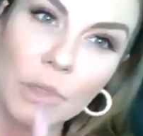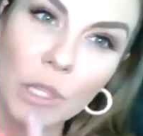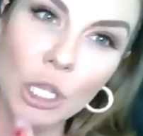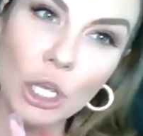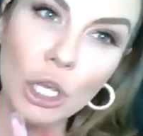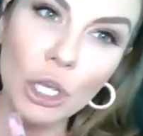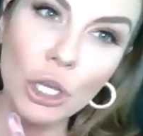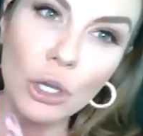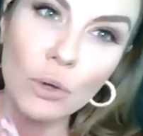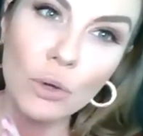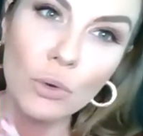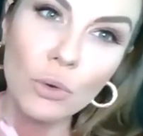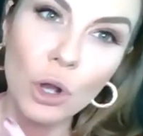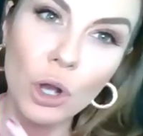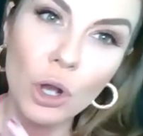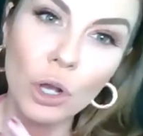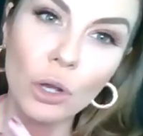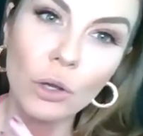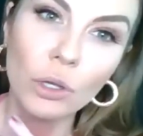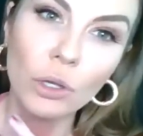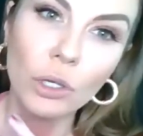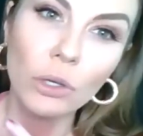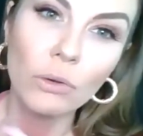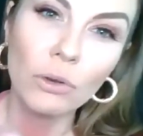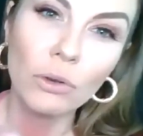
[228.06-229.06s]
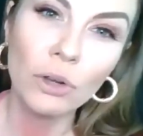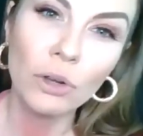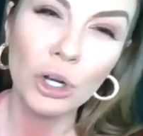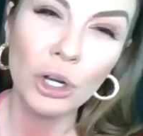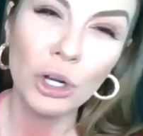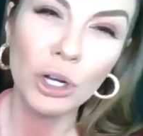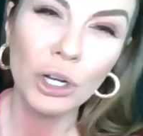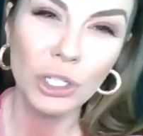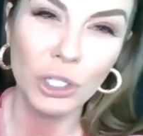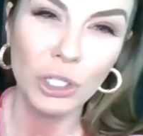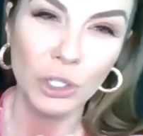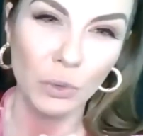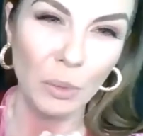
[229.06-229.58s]
You
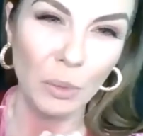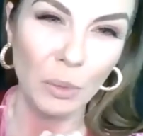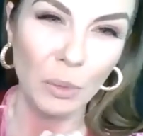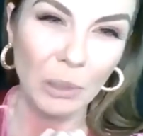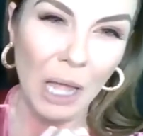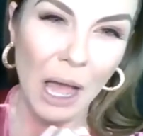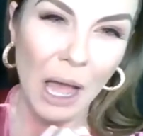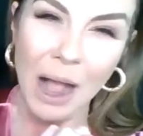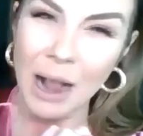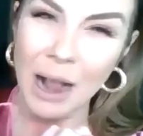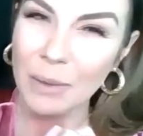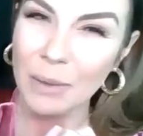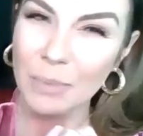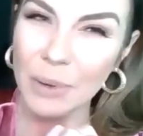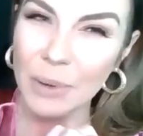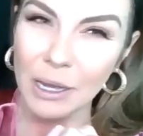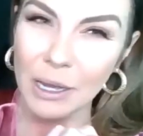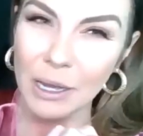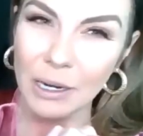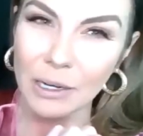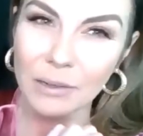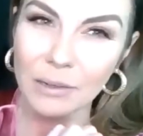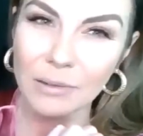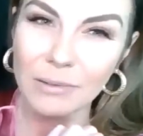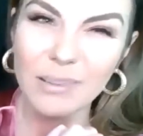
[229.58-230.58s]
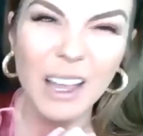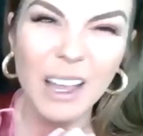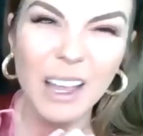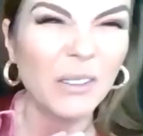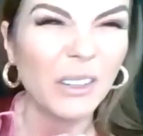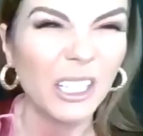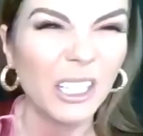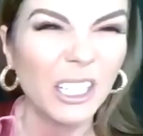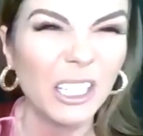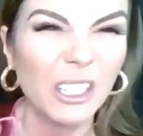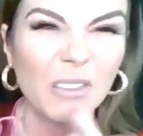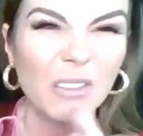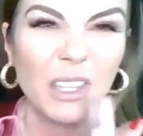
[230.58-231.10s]
could do a block, but I
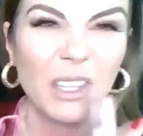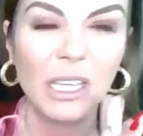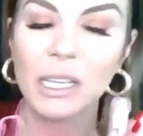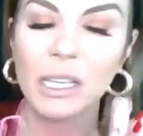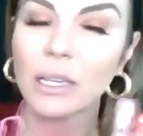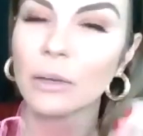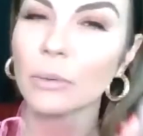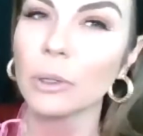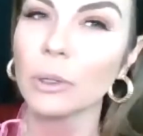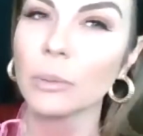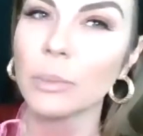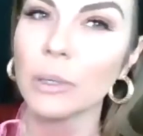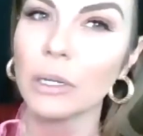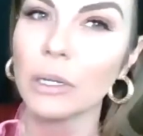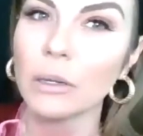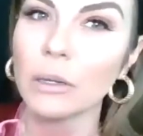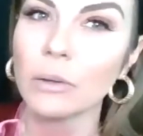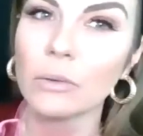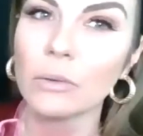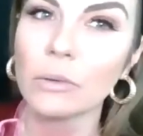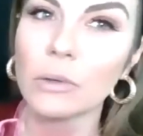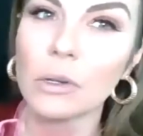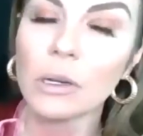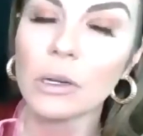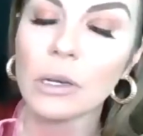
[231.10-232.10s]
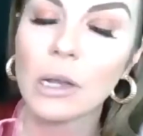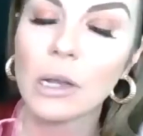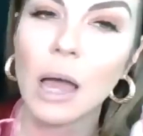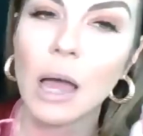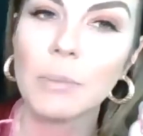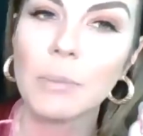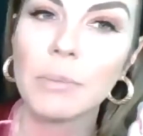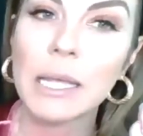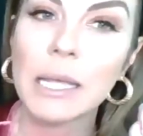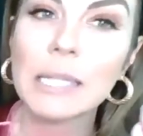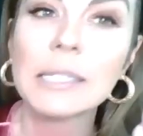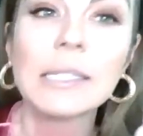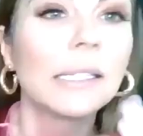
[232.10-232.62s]
really don't think it would be
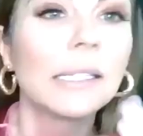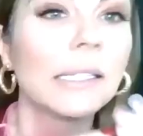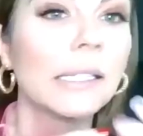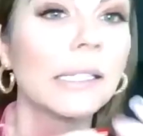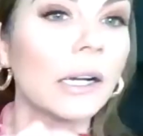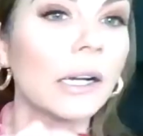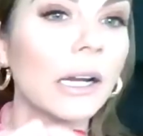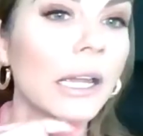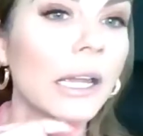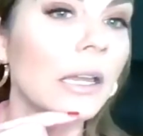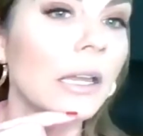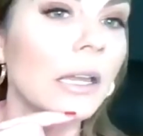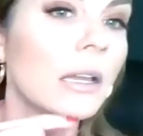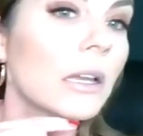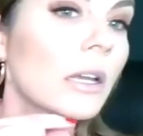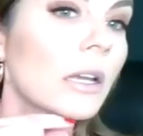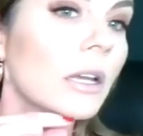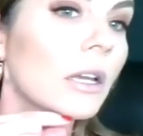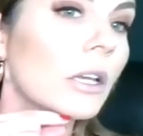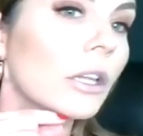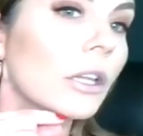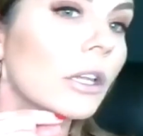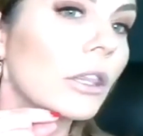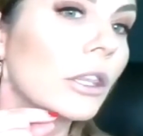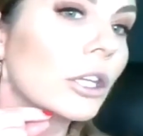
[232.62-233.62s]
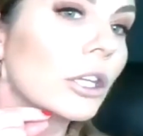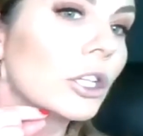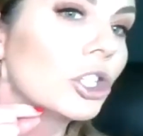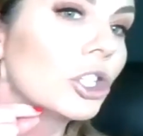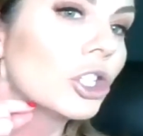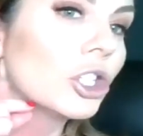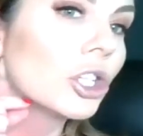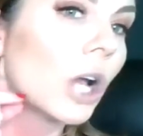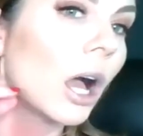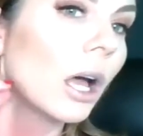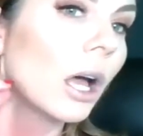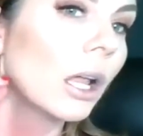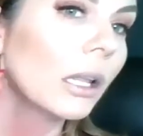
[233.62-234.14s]
necessary. The
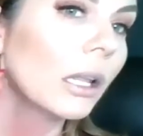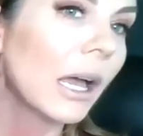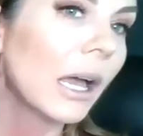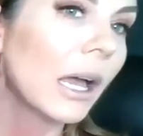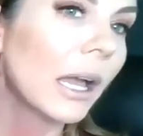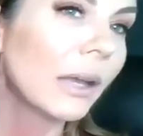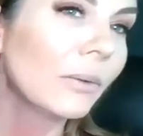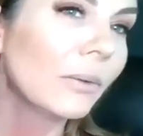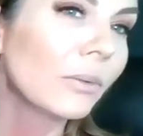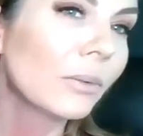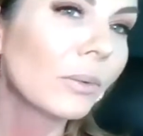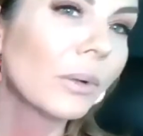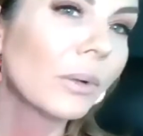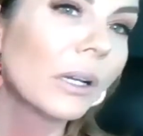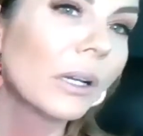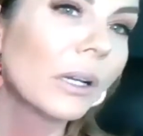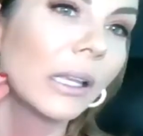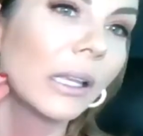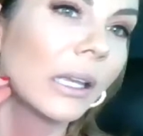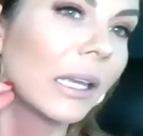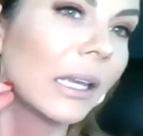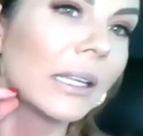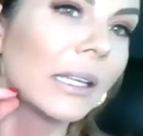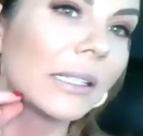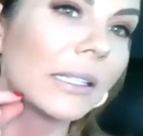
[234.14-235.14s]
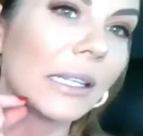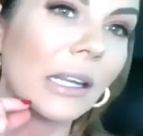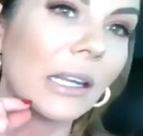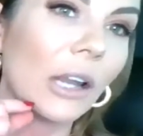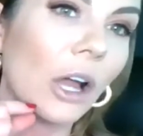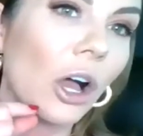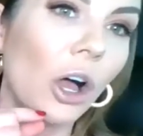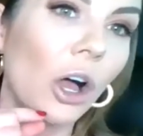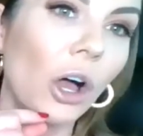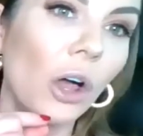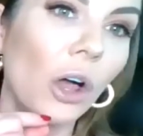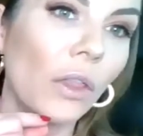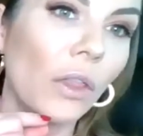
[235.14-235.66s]
jawline really isn't
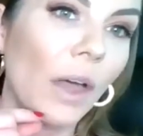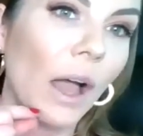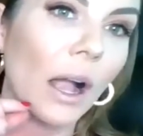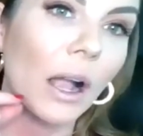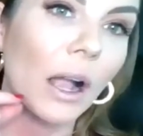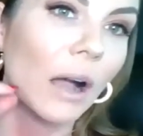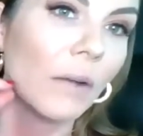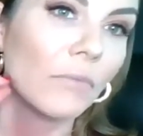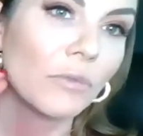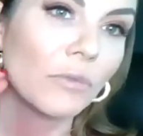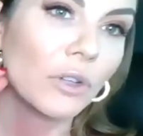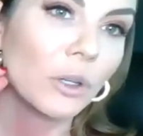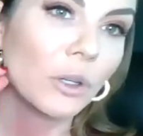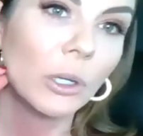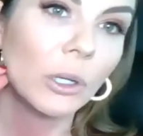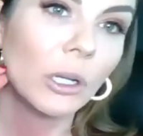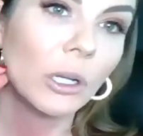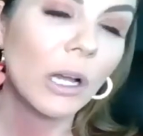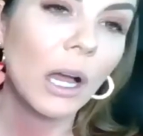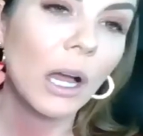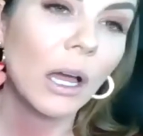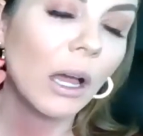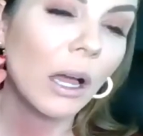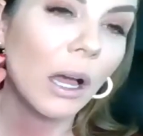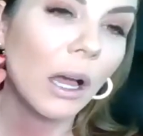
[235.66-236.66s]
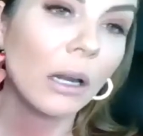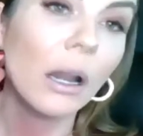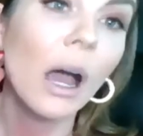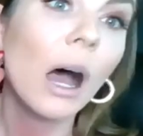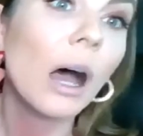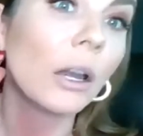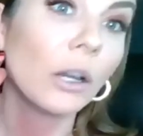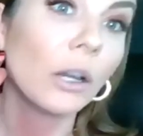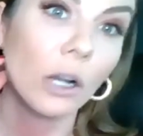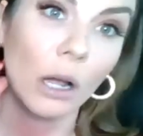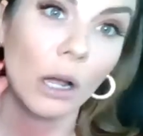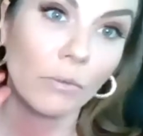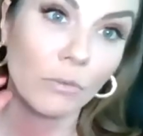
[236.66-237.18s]
all that comfortable,
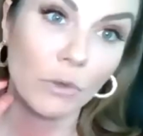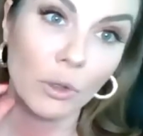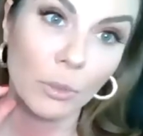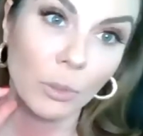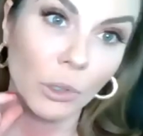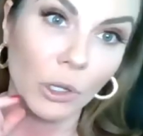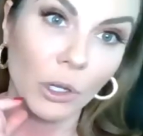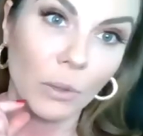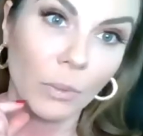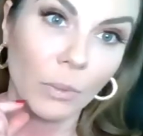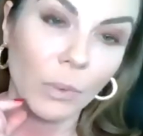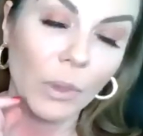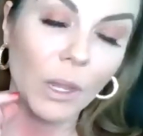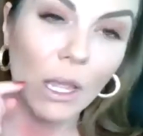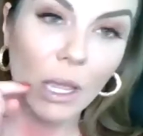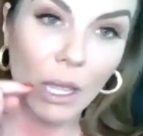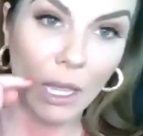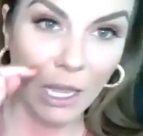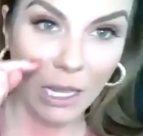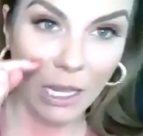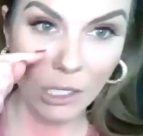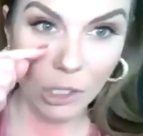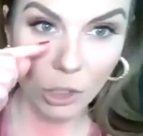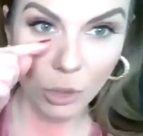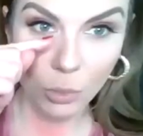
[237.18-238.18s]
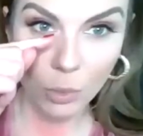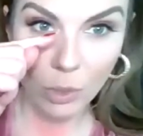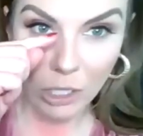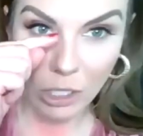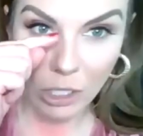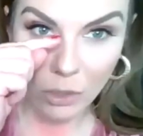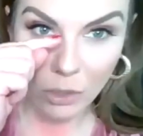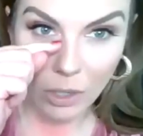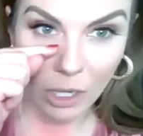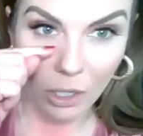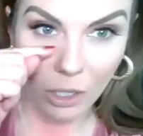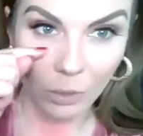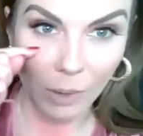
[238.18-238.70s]
uncomfortable. It's when
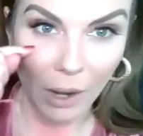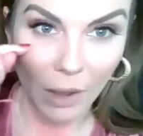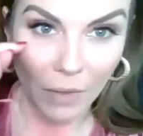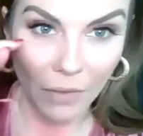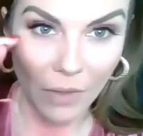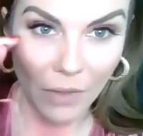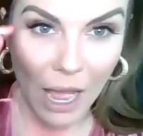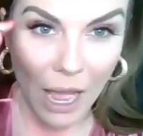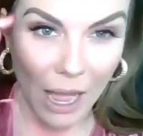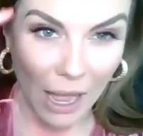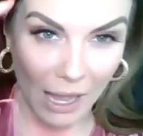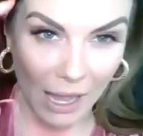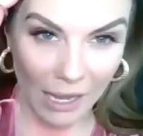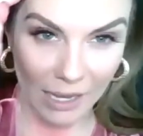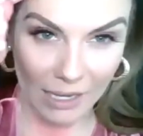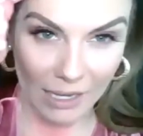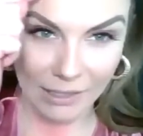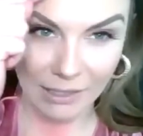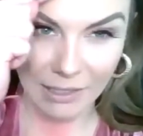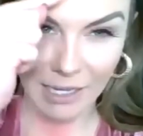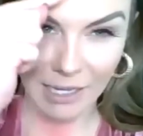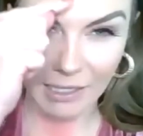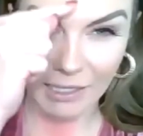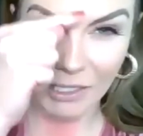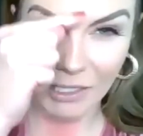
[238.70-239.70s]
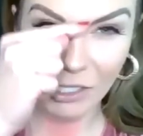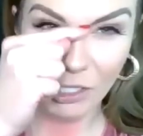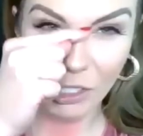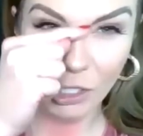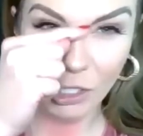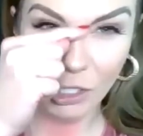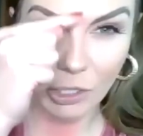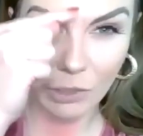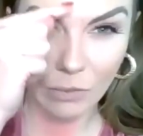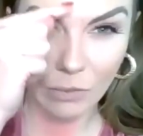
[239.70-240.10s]
you get around the eyes that's